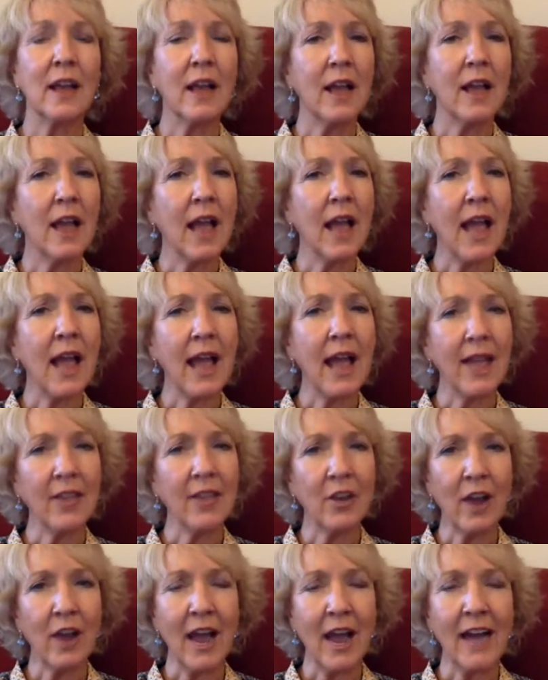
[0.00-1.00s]
and
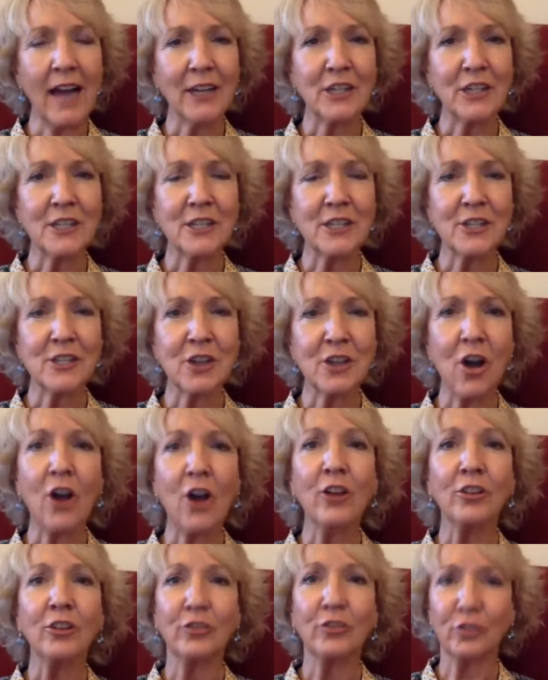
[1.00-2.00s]
their actions
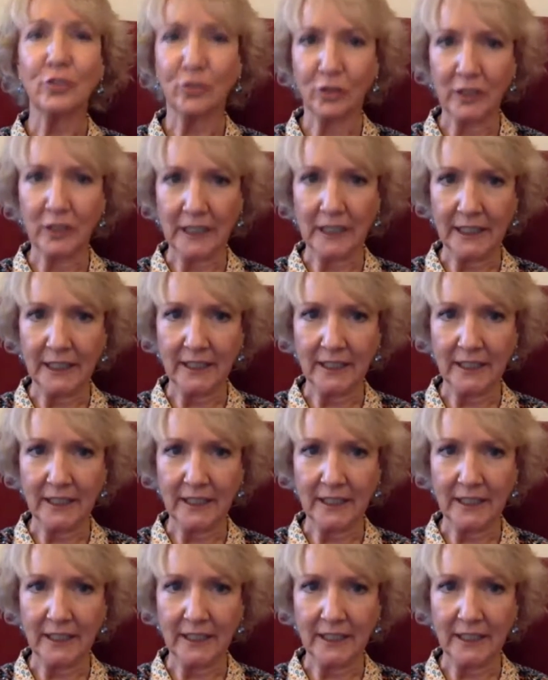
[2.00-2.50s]
aren't free.